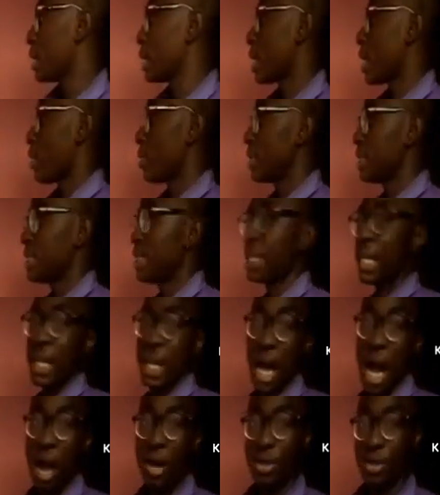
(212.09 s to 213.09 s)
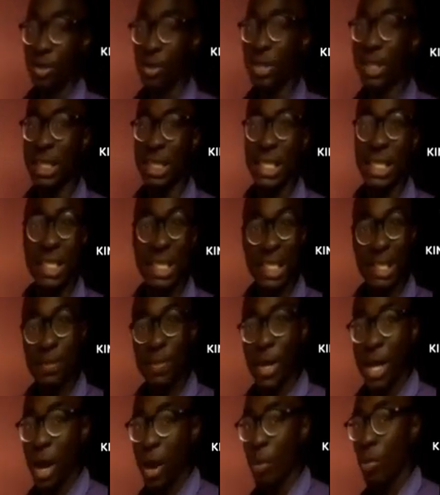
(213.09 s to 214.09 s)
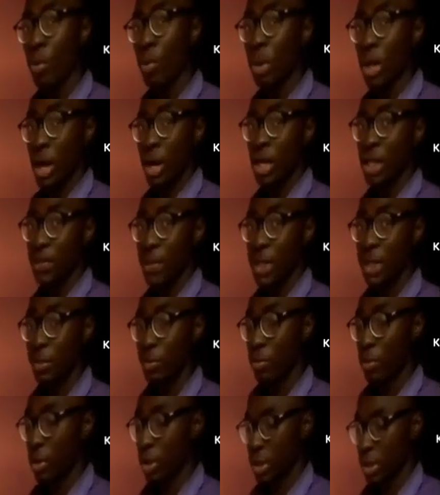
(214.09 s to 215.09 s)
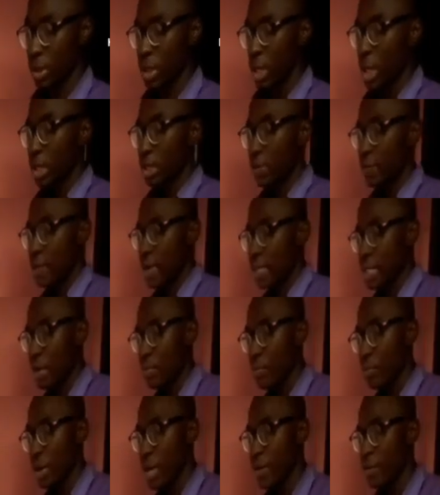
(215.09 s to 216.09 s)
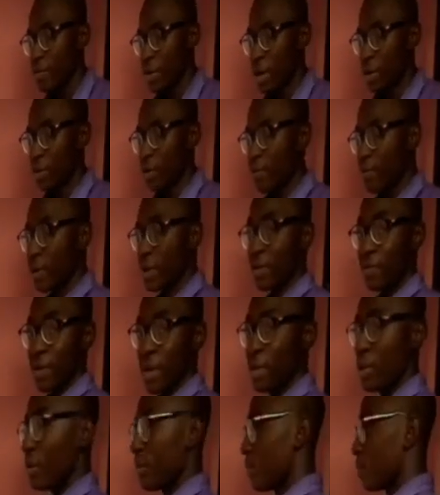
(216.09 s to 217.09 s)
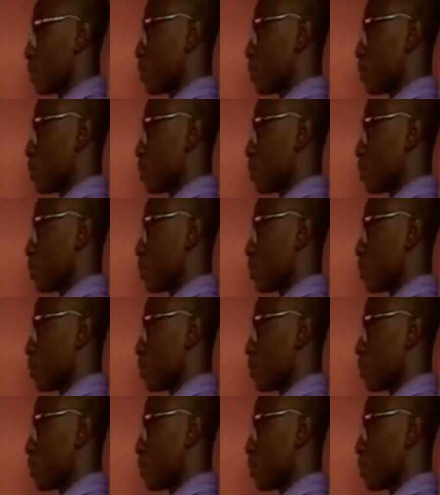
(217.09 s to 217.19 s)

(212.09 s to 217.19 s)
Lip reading: Now this is simply how modular arithmetic works. So for example, if we are looking for the value of